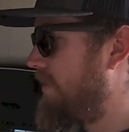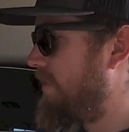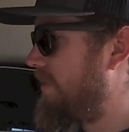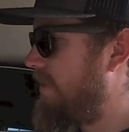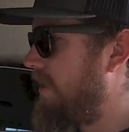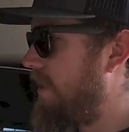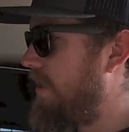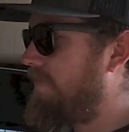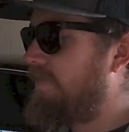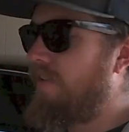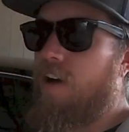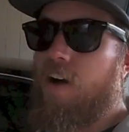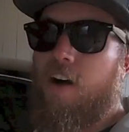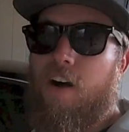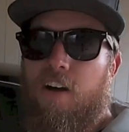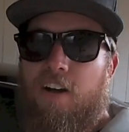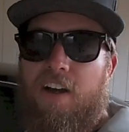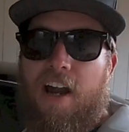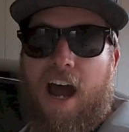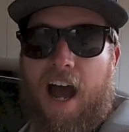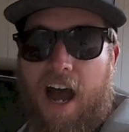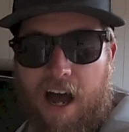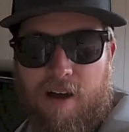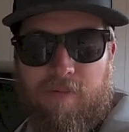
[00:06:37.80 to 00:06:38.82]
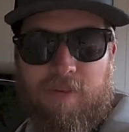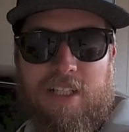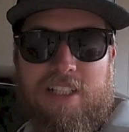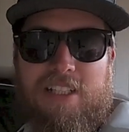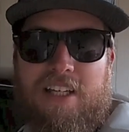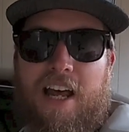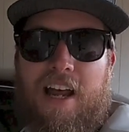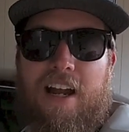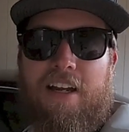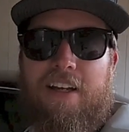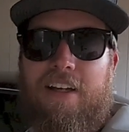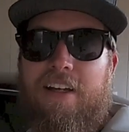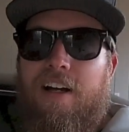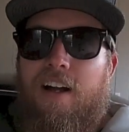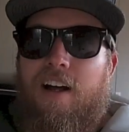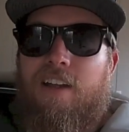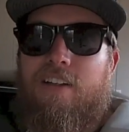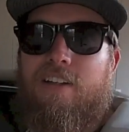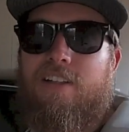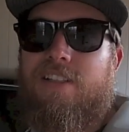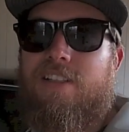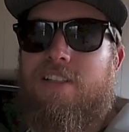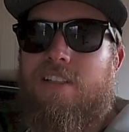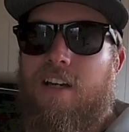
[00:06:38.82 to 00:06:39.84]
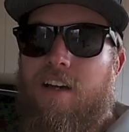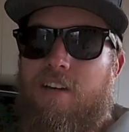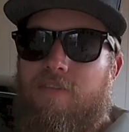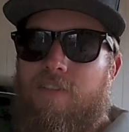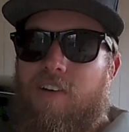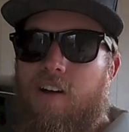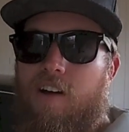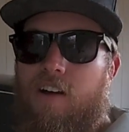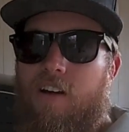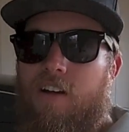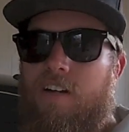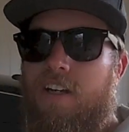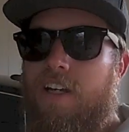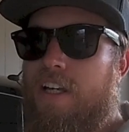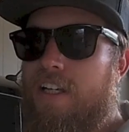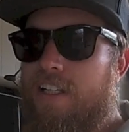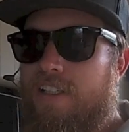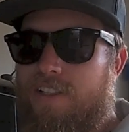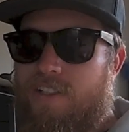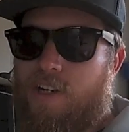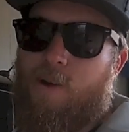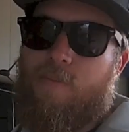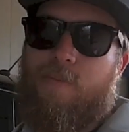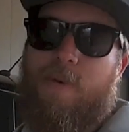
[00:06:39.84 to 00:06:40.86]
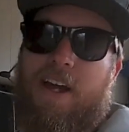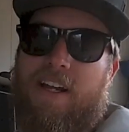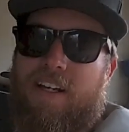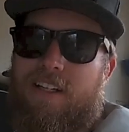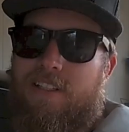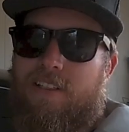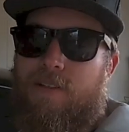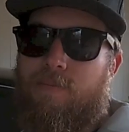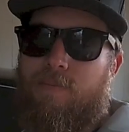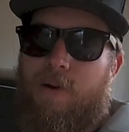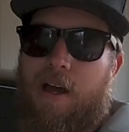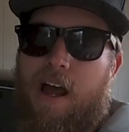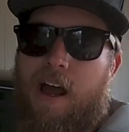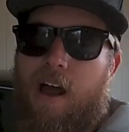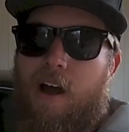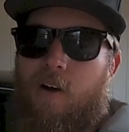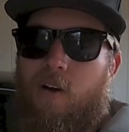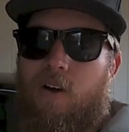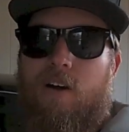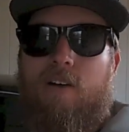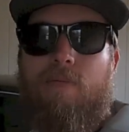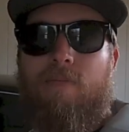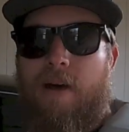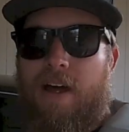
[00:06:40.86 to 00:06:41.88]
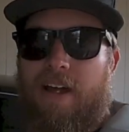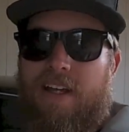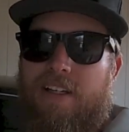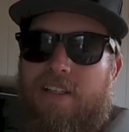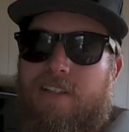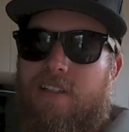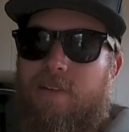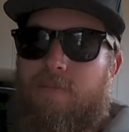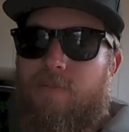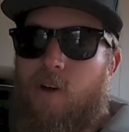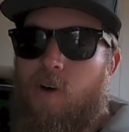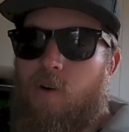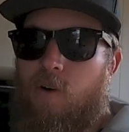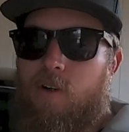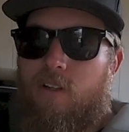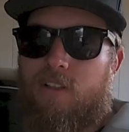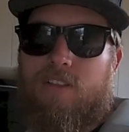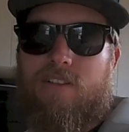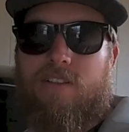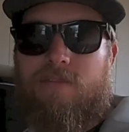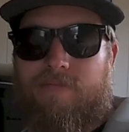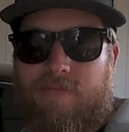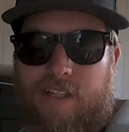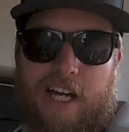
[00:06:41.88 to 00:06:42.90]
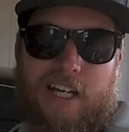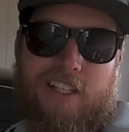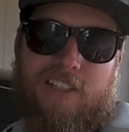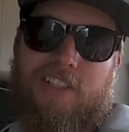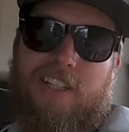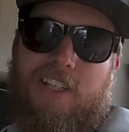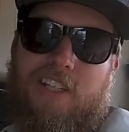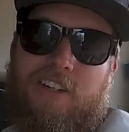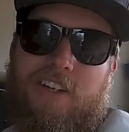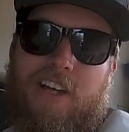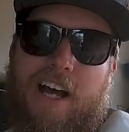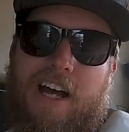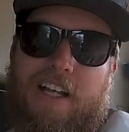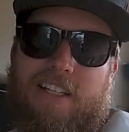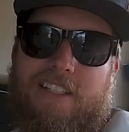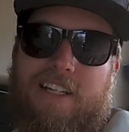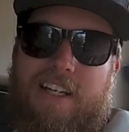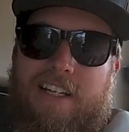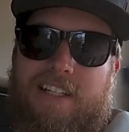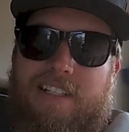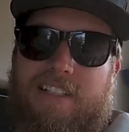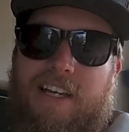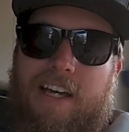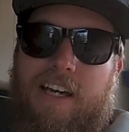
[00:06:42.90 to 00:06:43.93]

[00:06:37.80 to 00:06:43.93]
this stuff on. I'm excited to get all this stuff on, start making some power, making some noise. I'll see you guys next